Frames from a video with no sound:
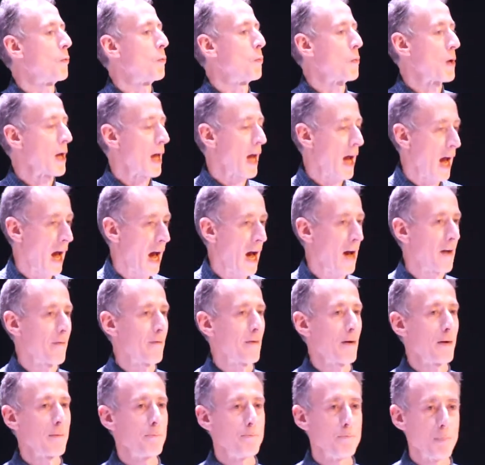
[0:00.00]
we have
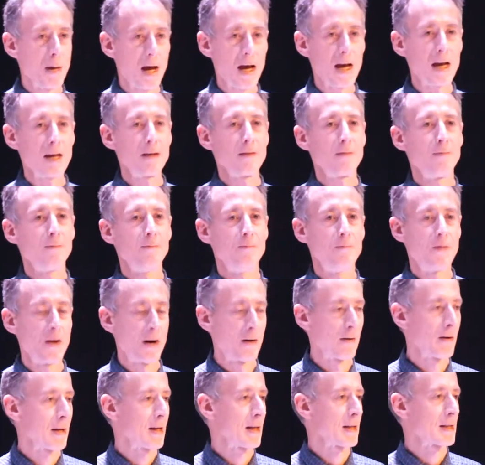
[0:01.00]
made
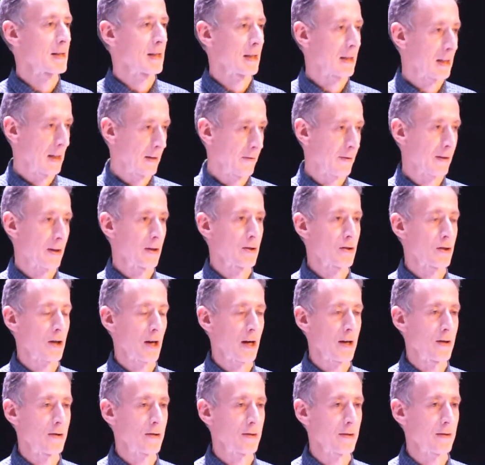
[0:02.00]
very significant
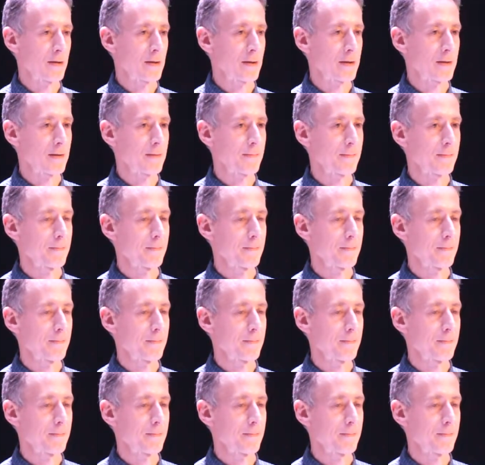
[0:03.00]
changes.